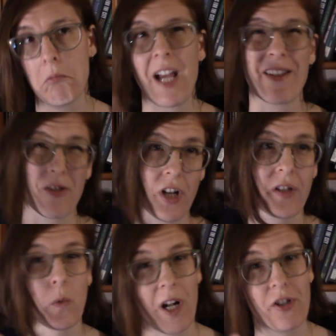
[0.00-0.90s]
I suggest
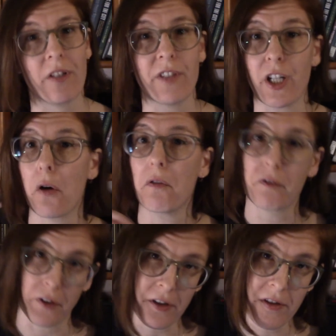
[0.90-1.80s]
watching the video
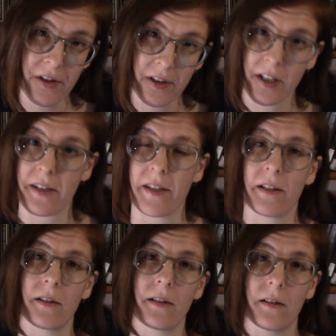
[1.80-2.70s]
first because
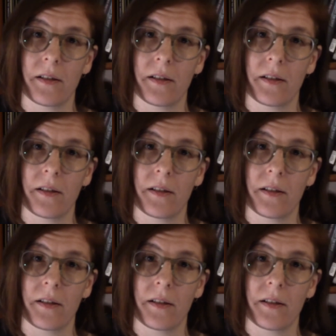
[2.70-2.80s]
it'll